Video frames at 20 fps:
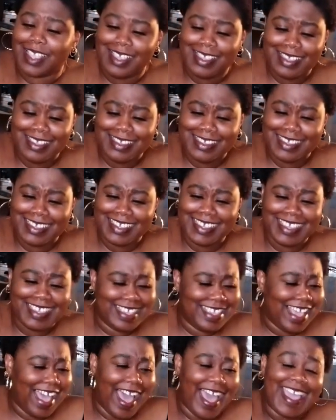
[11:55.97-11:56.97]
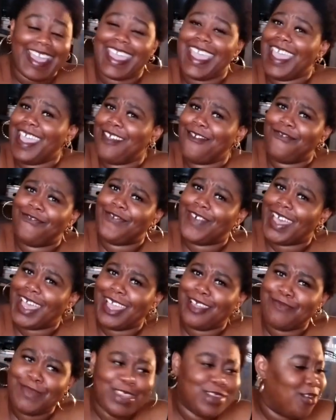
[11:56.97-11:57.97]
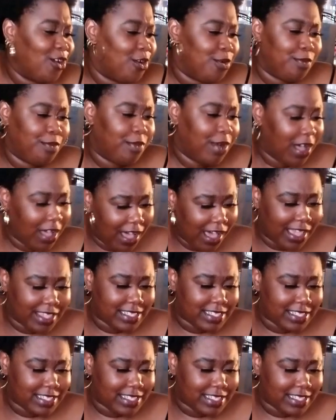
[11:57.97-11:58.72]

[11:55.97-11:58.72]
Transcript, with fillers: I can't find me no moss